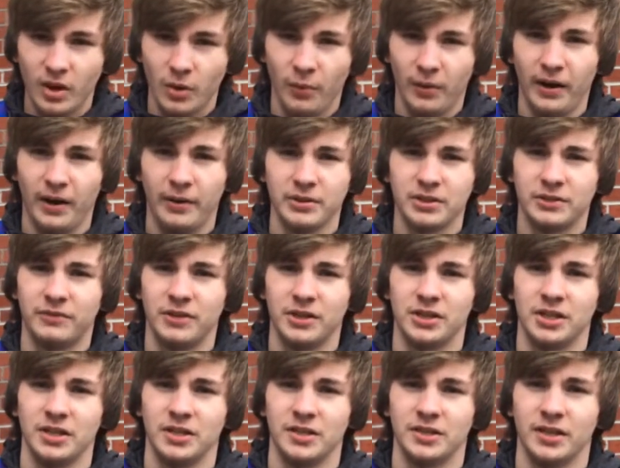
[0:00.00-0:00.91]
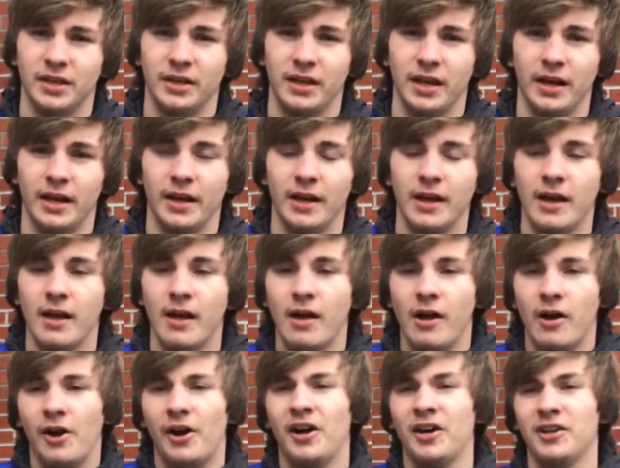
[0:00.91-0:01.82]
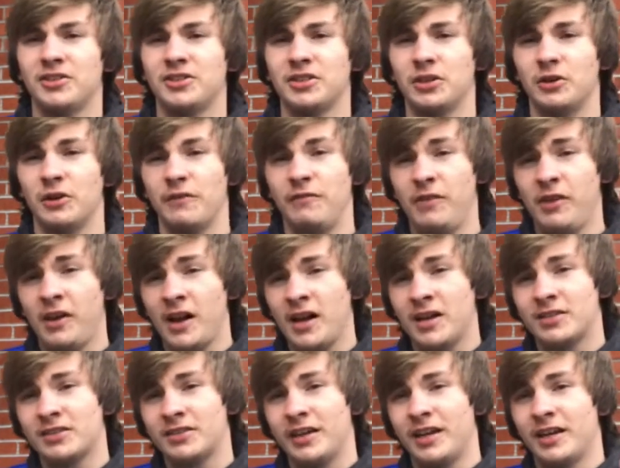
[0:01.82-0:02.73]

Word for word: when I was fishing Sunday. Also, if you guys